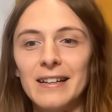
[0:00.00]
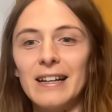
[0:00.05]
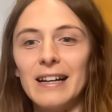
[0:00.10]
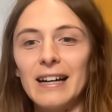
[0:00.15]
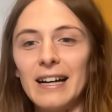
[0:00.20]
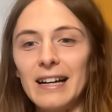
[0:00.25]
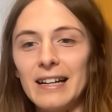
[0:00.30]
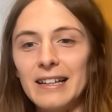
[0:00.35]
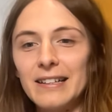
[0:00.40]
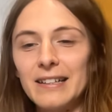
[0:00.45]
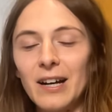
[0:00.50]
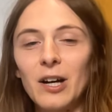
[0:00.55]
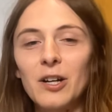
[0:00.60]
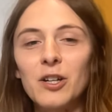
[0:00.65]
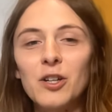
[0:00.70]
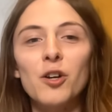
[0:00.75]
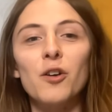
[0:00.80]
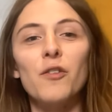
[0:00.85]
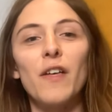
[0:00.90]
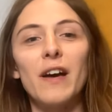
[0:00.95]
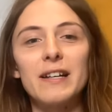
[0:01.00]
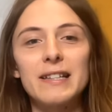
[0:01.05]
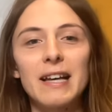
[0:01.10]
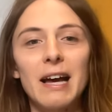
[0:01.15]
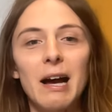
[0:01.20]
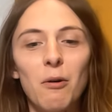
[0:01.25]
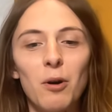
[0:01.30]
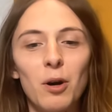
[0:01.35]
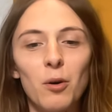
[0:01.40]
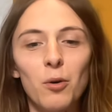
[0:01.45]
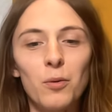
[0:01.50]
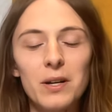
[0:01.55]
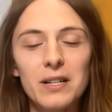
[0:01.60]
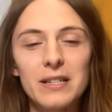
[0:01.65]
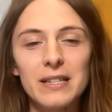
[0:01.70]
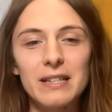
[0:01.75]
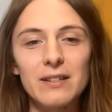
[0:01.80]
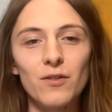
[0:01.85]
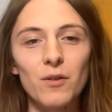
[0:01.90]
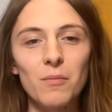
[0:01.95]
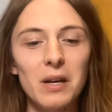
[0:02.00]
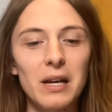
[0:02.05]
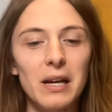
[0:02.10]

And I don't know, that's how it always is for me.